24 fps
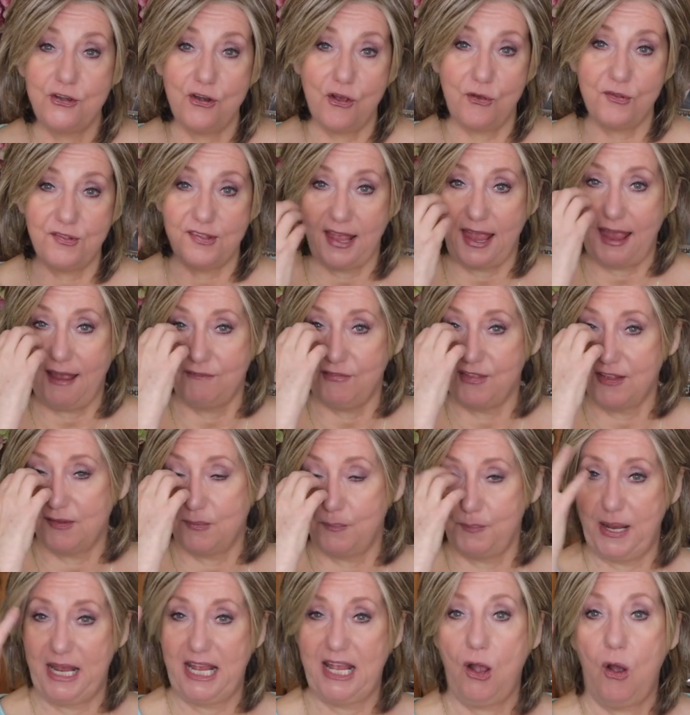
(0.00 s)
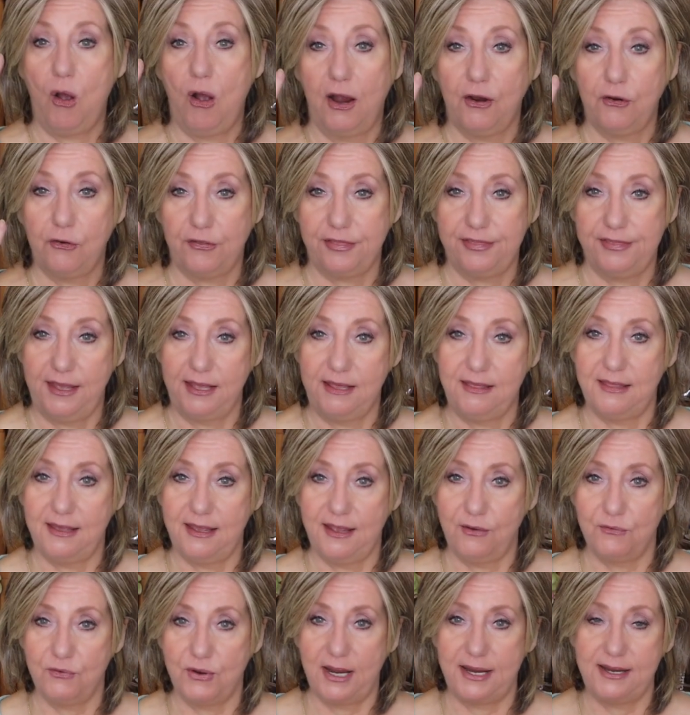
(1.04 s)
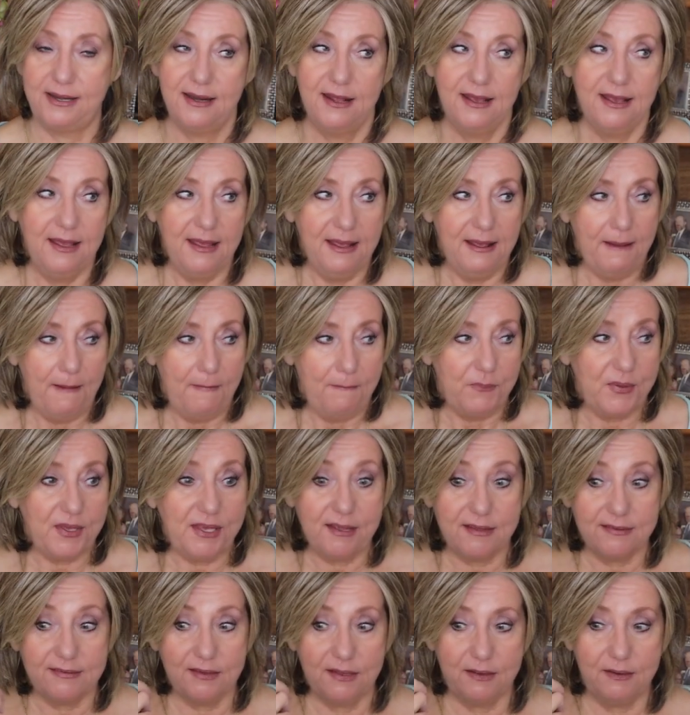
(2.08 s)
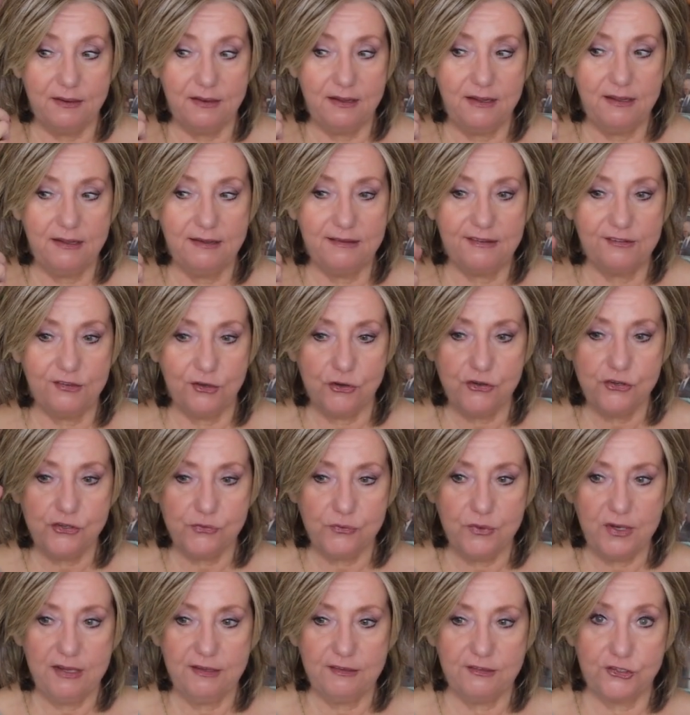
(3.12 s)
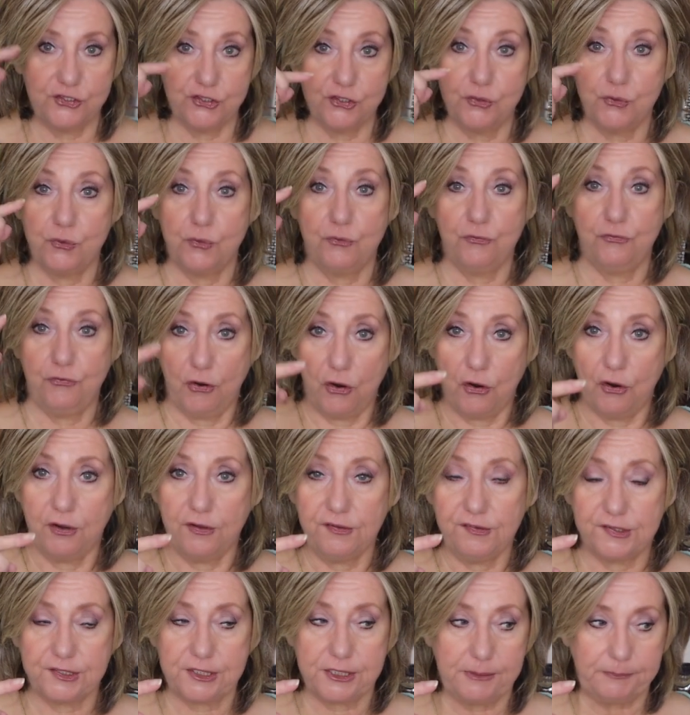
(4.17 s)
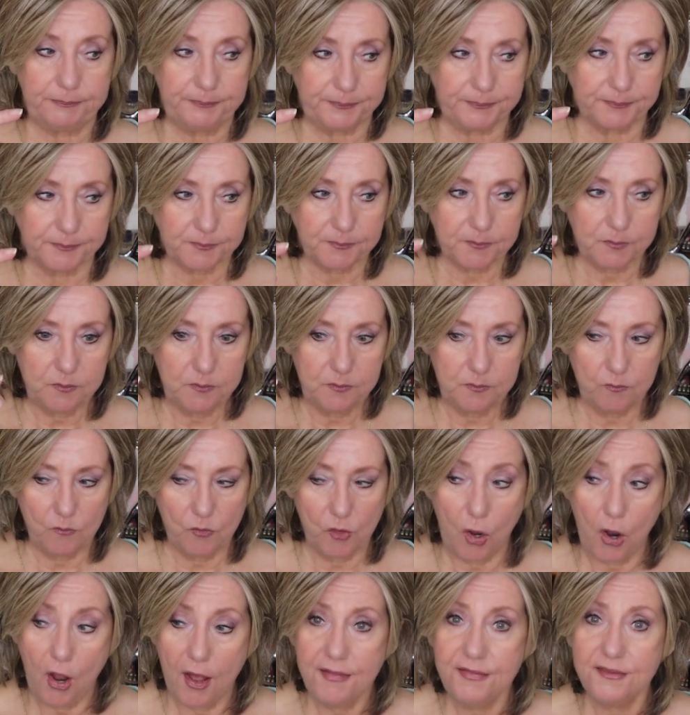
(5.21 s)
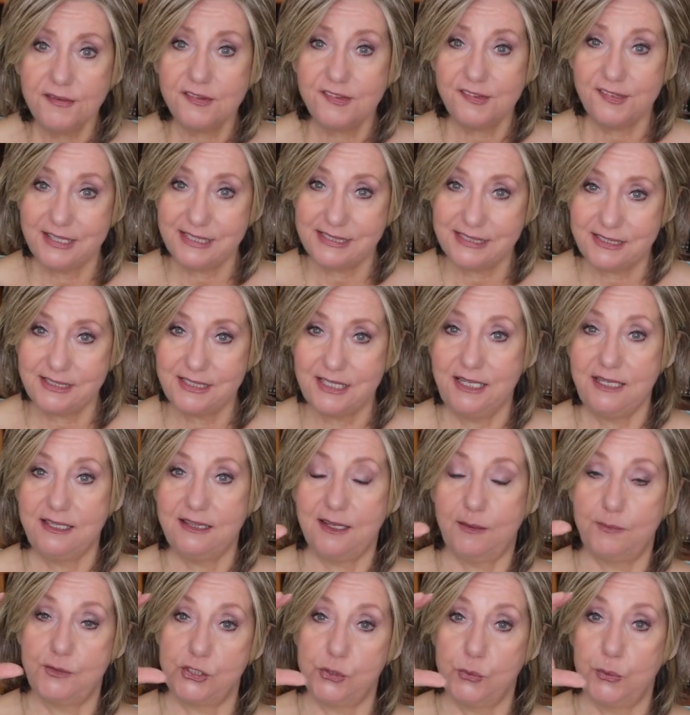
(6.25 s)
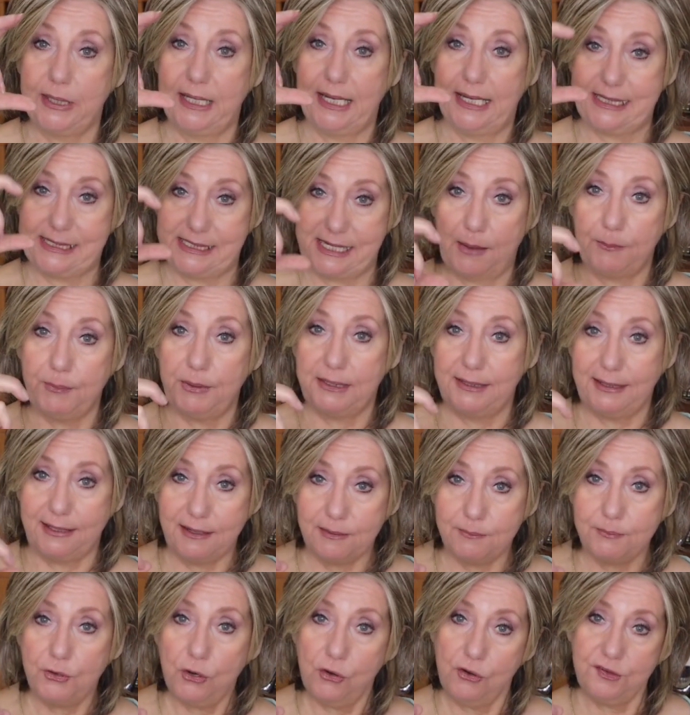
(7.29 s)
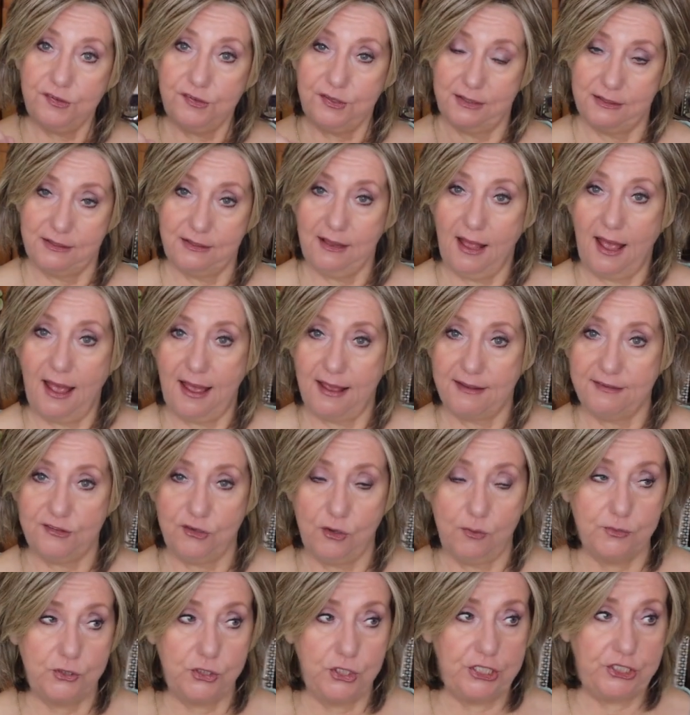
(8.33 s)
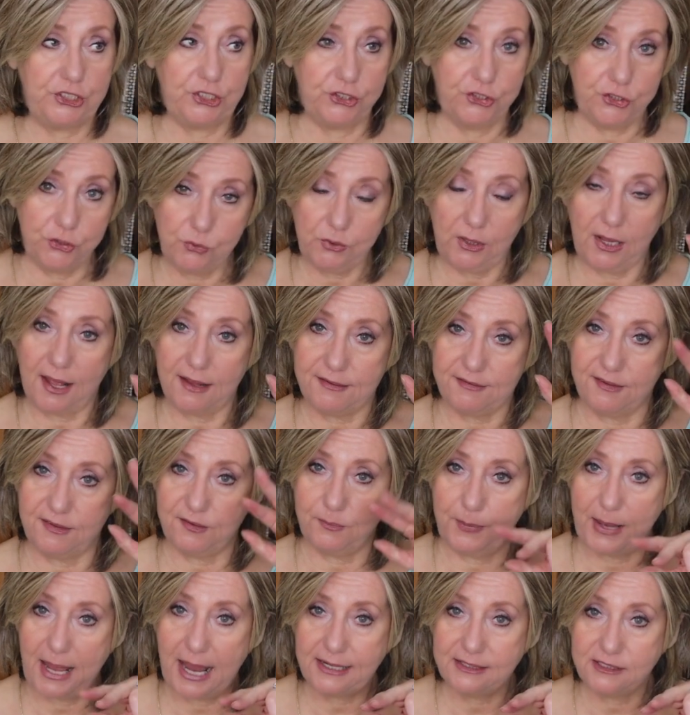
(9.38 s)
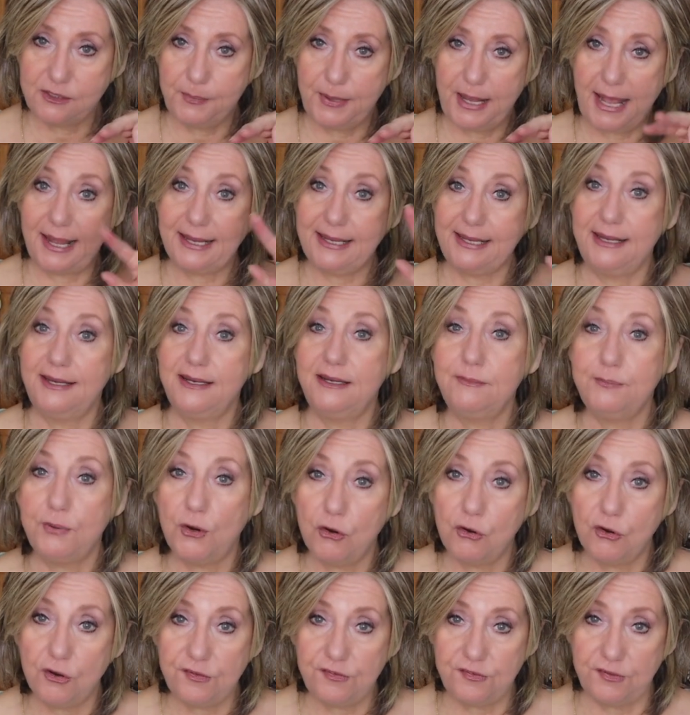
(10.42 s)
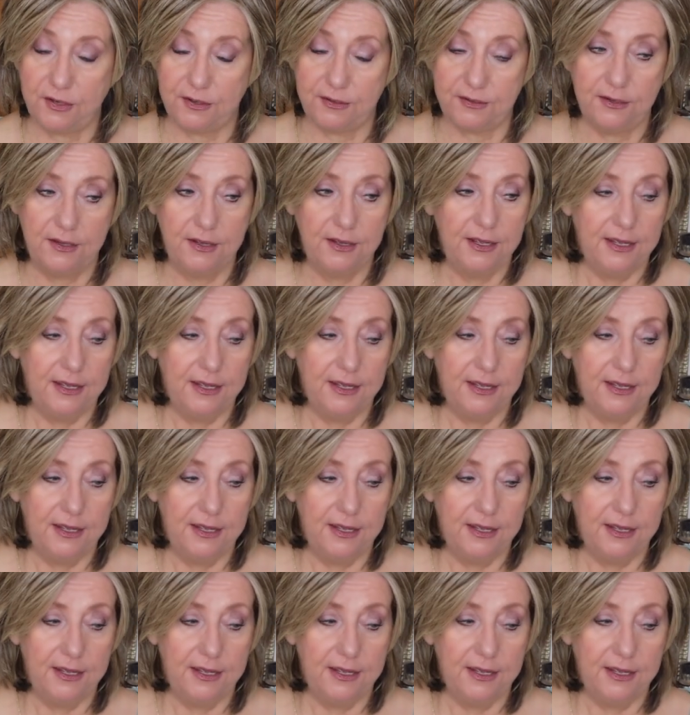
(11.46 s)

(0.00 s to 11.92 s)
knows I have this big honker thing there, right? Because surgery is June 1st. On the 16th, I'm doing a double in-person class. So I'm teaching two classes back to back in person